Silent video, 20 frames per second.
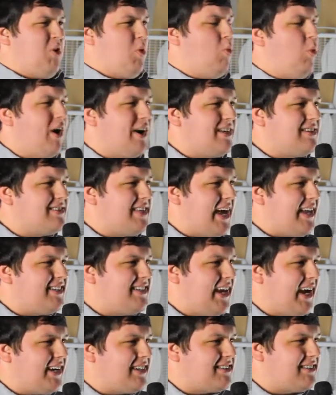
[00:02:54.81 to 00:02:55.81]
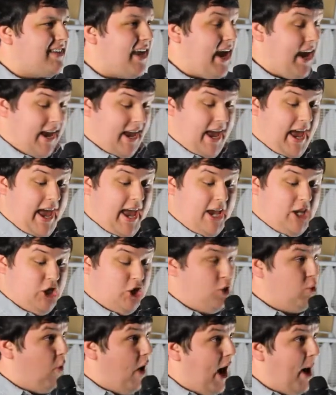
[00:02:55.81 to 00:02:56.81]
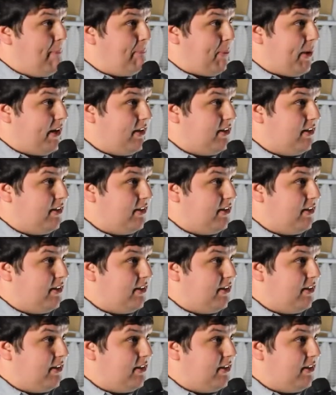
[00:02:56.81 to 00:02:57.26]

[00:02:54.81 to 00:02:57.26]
what does that text say? Hey, you up?